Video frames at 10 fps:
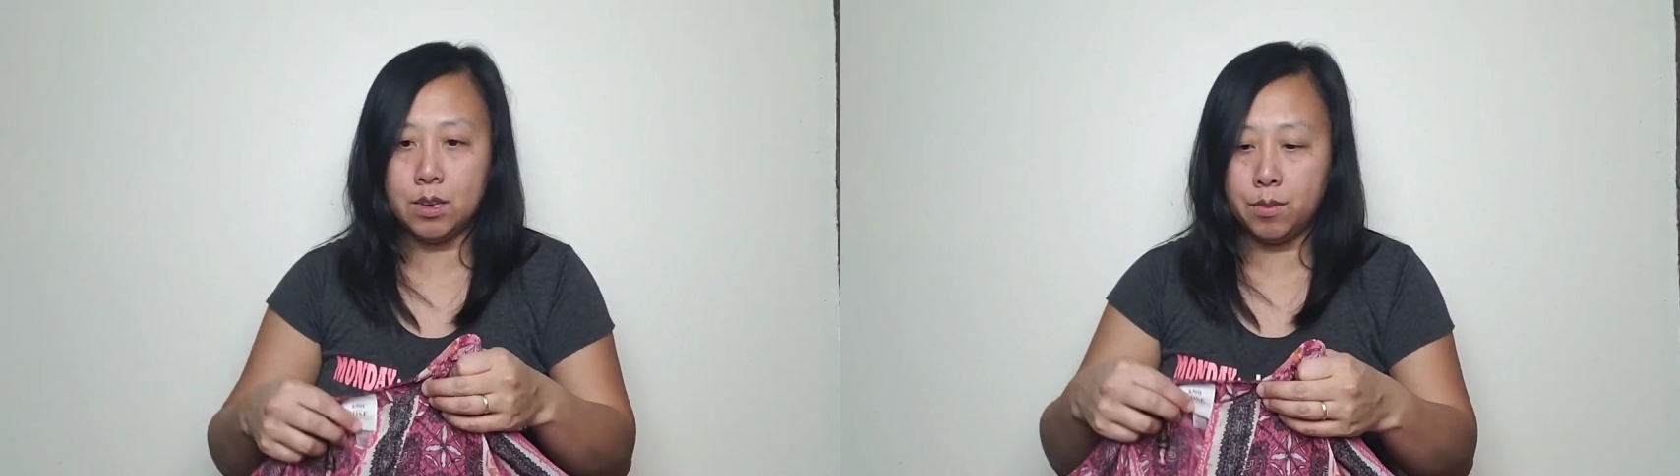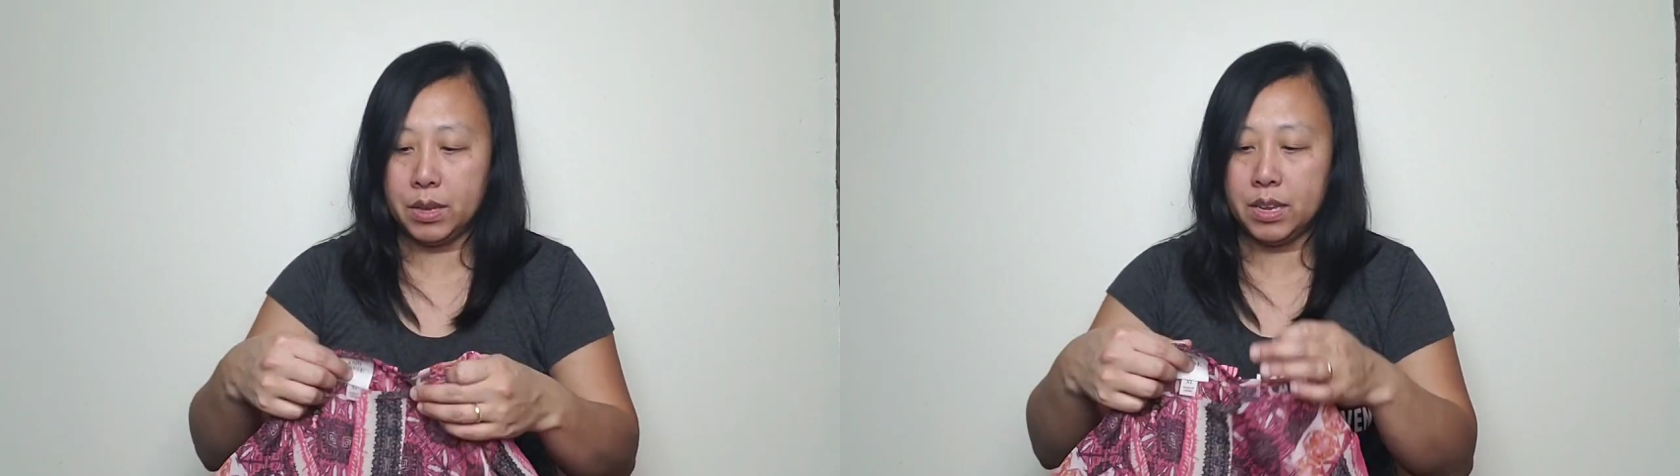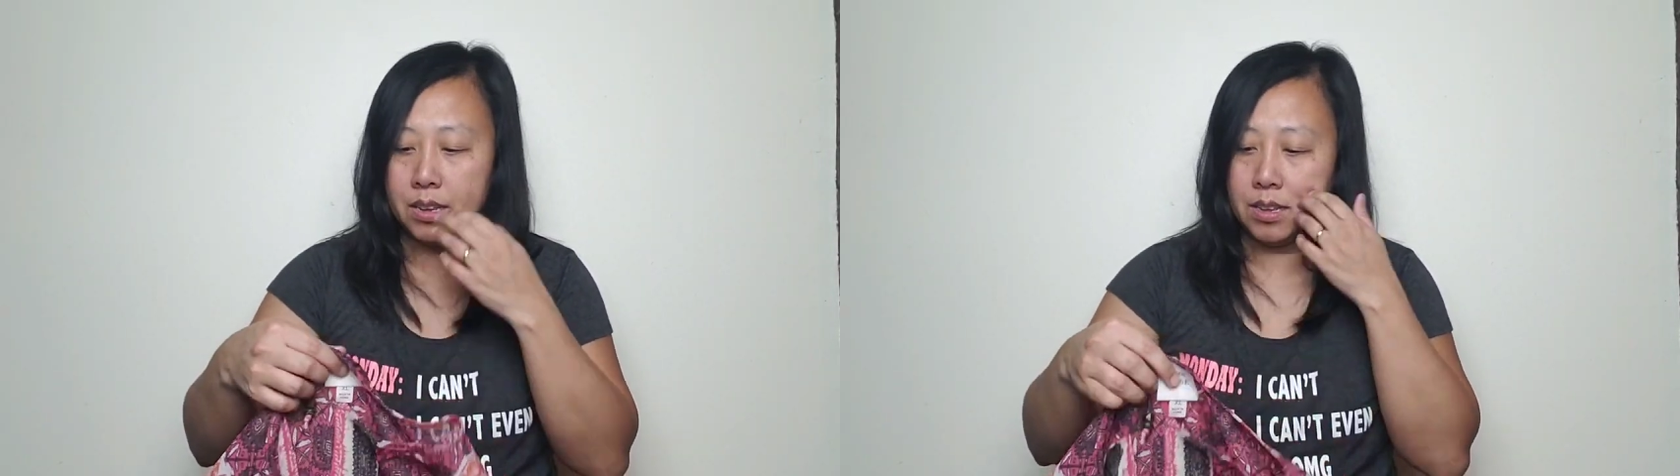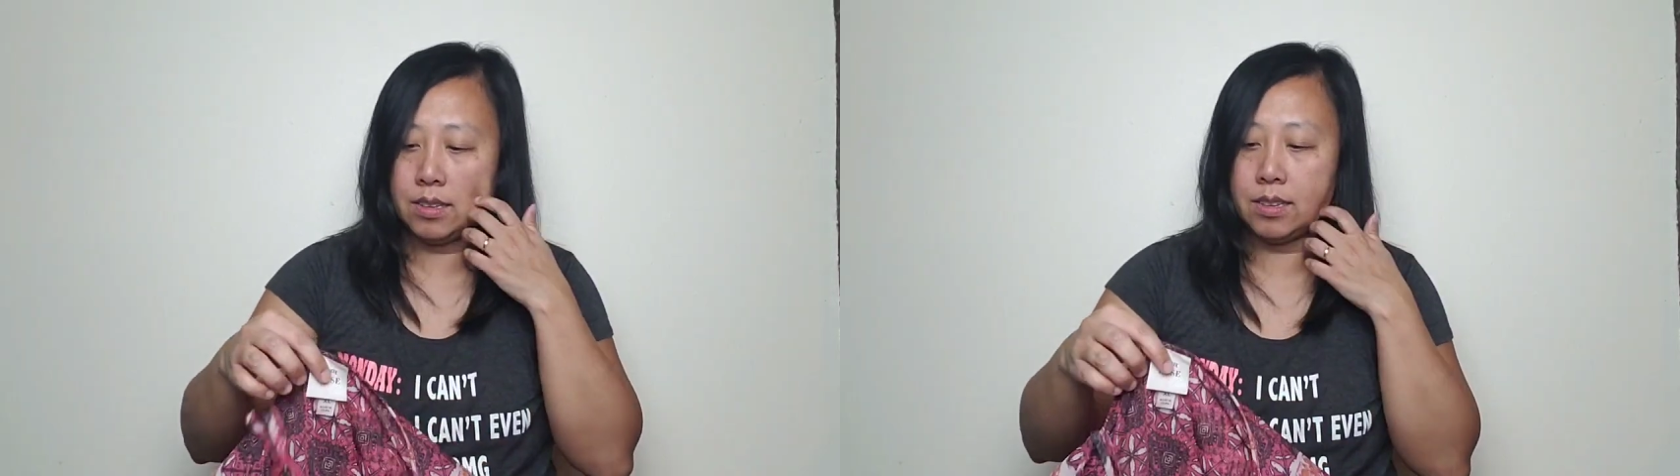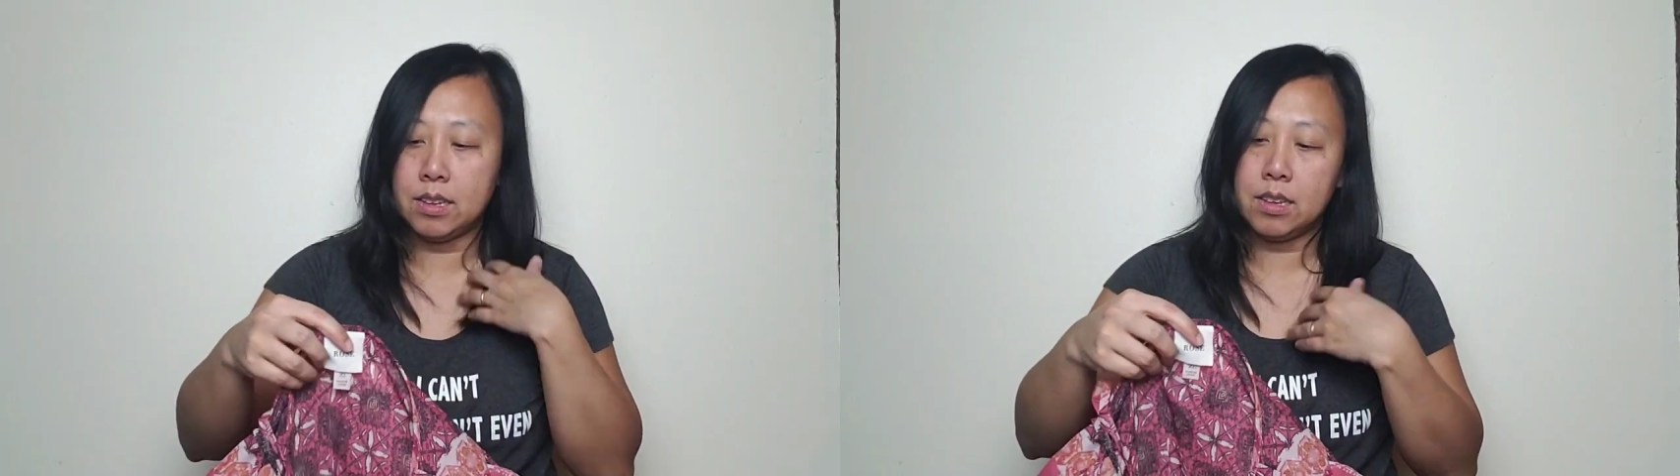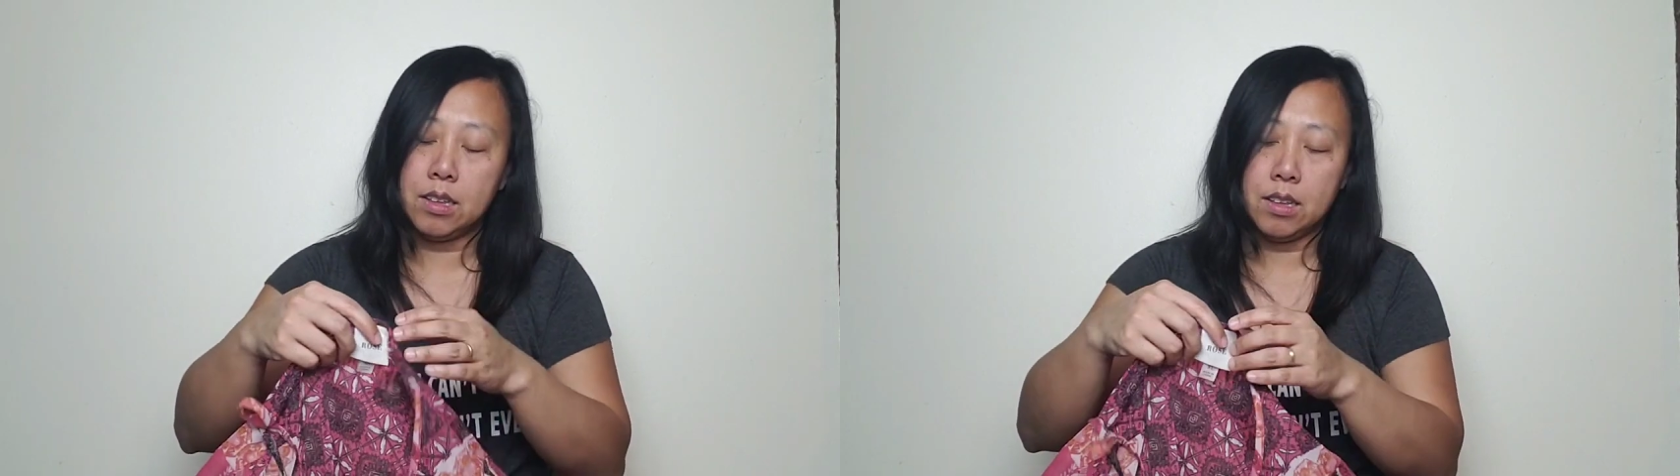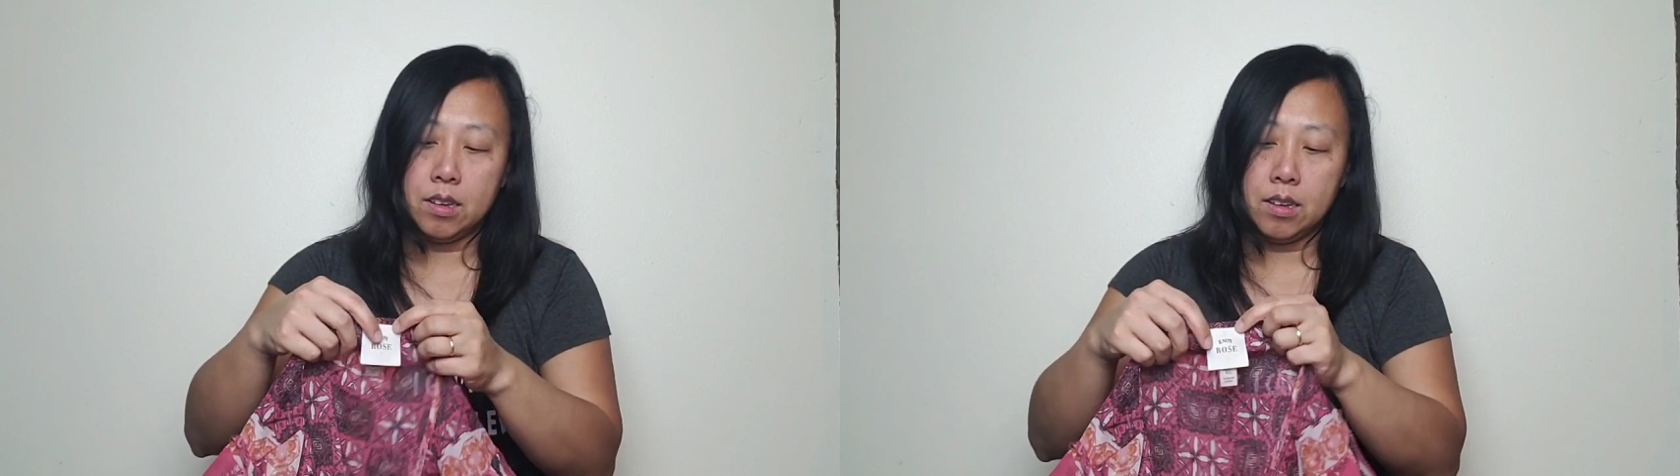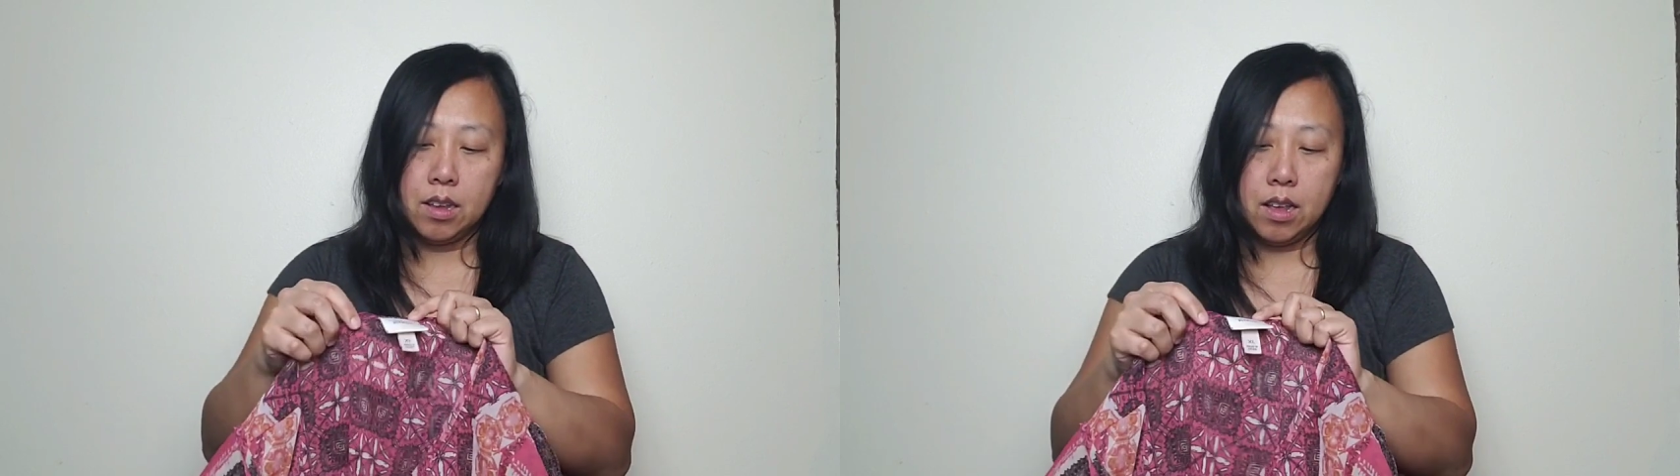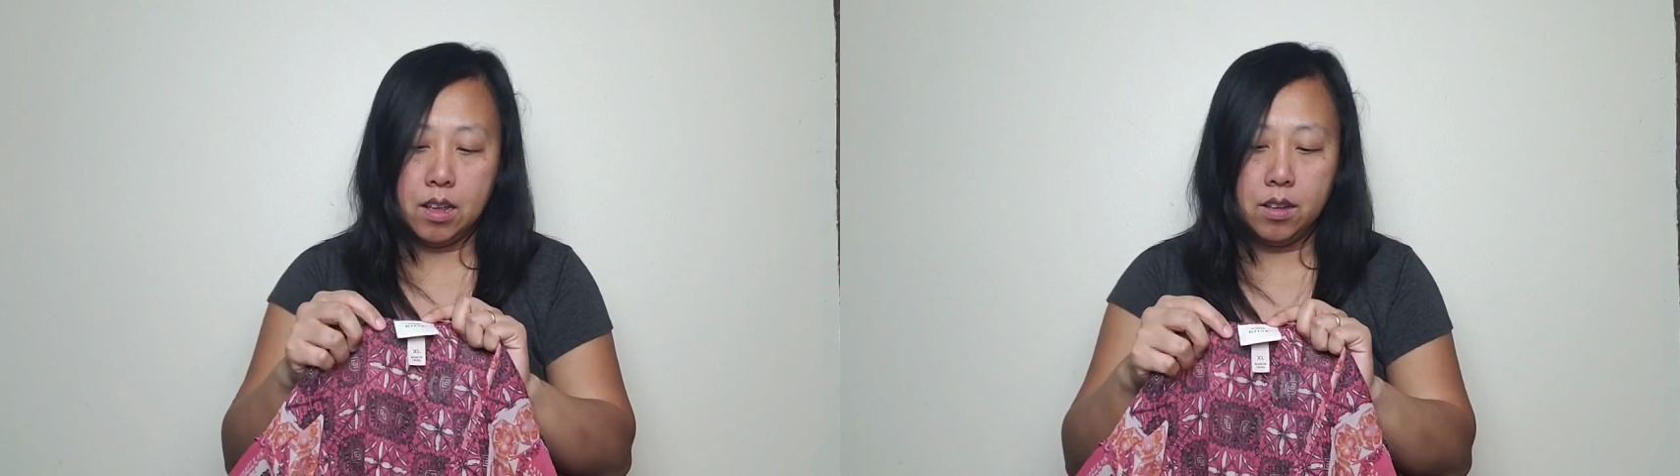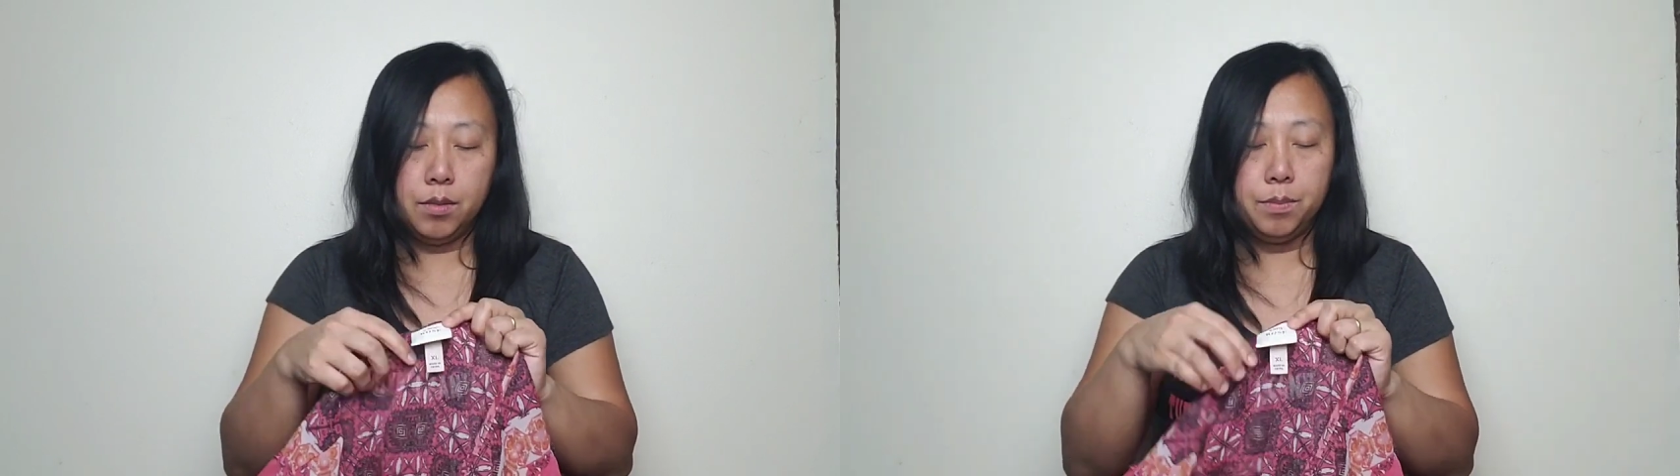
because um,